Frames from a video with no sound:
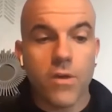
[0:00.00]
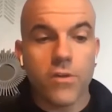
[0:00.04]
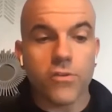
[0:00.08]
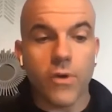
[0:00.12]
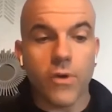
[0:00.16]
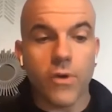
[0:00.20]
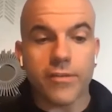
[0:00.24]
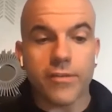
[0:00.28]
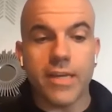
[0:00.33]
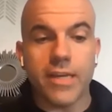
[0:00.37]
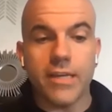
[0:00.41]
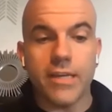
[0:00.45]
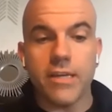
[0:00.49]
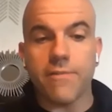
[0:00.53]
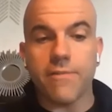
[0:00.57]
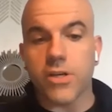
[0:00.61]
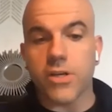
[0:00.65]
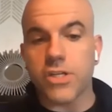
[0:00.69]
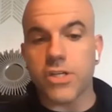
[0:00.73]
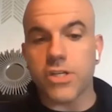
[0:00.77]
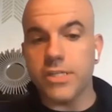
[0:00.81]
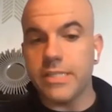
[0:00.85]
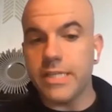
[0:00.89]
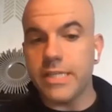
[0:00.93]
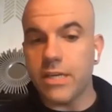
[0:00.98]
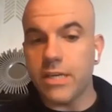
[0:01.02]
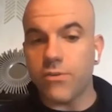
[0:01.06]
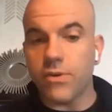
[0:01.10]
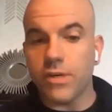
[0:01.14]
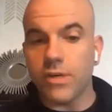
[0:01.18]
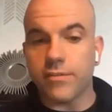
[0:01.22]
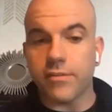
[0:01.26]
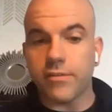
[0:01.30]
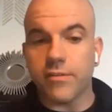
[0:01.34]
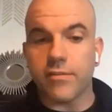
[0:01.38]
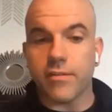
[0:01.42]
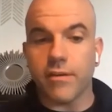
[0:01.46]
So as kidney function
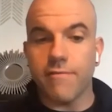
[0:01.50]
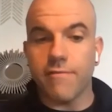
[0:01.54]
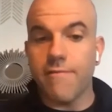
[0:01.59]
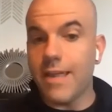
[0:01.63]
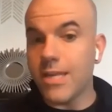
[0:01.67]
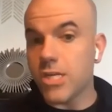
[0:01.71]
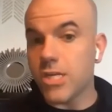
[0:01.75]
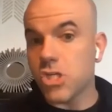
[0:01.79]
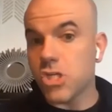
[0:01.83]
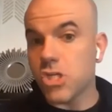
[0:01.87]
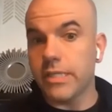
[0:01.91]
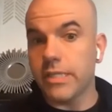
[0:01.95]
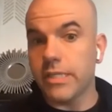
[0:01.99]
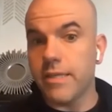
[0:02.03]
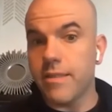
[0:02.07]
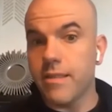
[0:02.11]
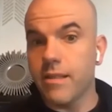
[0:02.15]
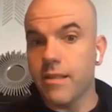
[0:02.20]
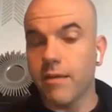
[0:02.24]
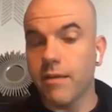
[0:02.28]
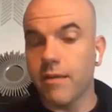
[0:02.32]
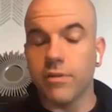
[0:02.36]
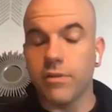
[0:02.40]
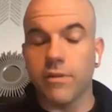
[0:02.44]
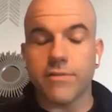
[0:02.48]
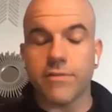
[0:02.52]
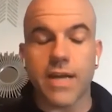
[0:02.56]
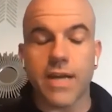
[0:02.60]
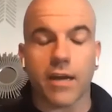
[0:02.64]
decreases, eventually the level of